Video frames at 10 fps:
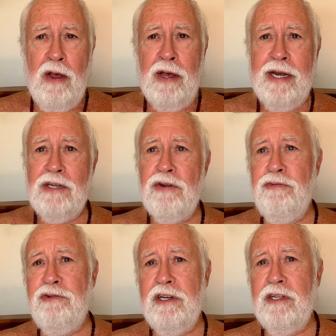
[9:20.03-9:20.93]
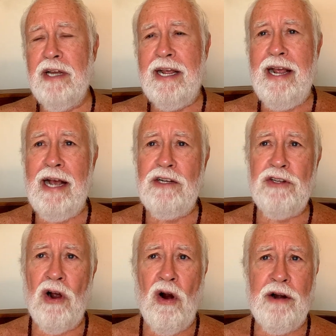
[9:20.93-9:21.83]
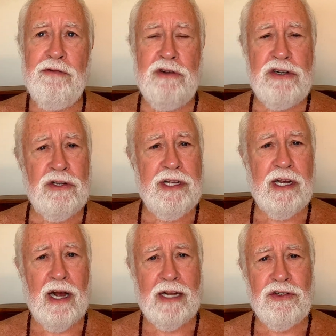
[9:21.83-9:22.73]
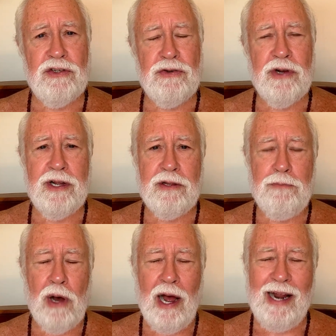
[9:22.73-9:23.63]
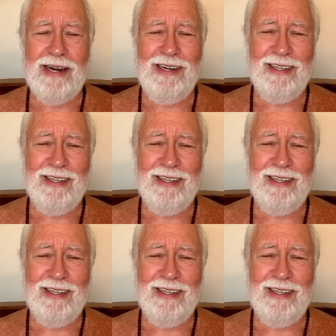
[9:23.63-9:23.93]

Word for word: He doesn't feel like he has to artificially concentrate the mind,